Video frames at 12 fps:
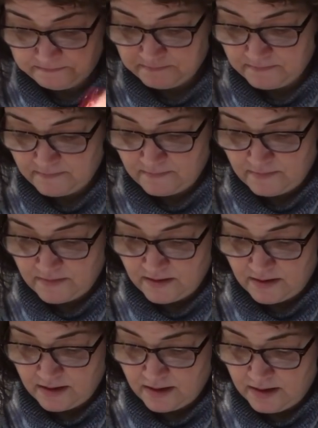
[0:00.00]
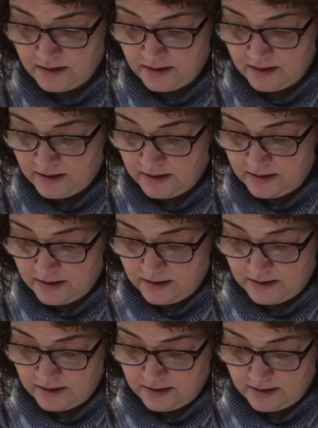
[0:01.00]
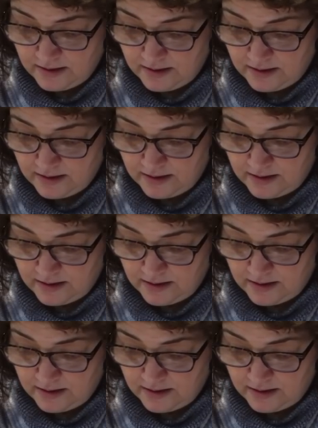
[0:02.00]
[no speech]